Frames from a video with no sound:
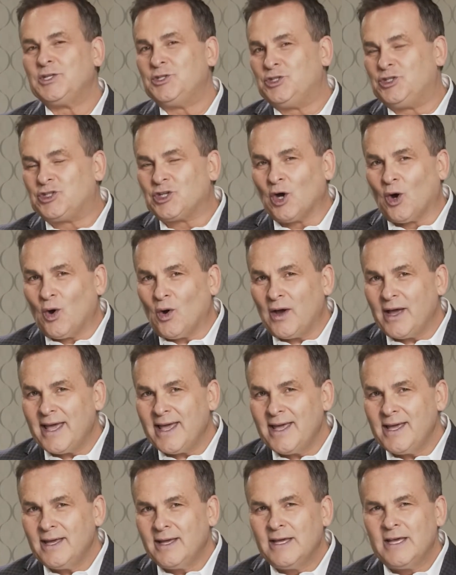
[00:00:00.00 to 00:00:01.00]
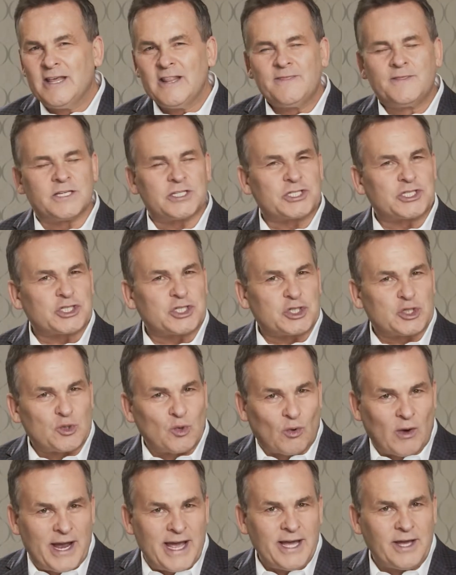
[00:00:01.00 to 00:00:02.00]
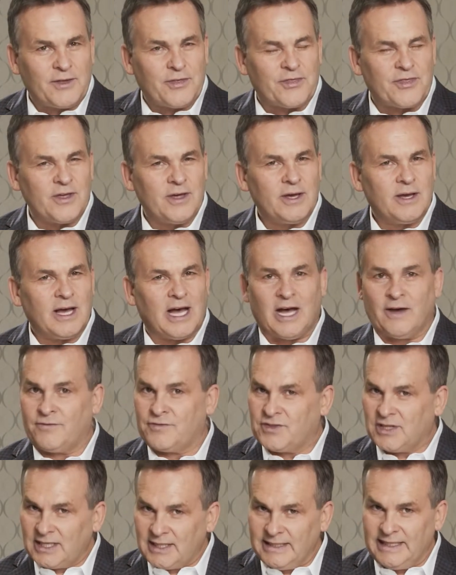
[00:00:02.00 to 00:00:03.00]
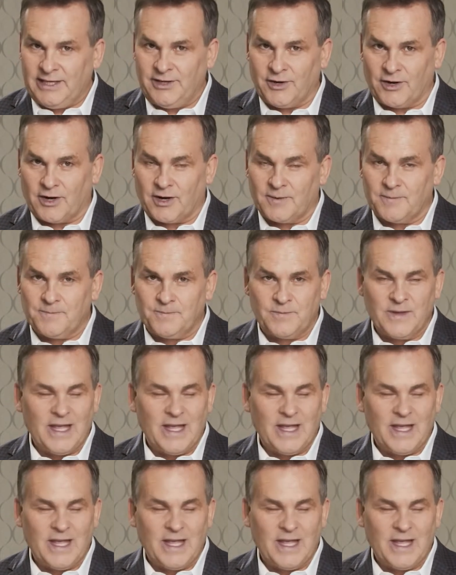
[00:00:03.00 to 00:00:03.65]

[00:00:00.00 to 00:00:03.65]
joy, the strength of the leader.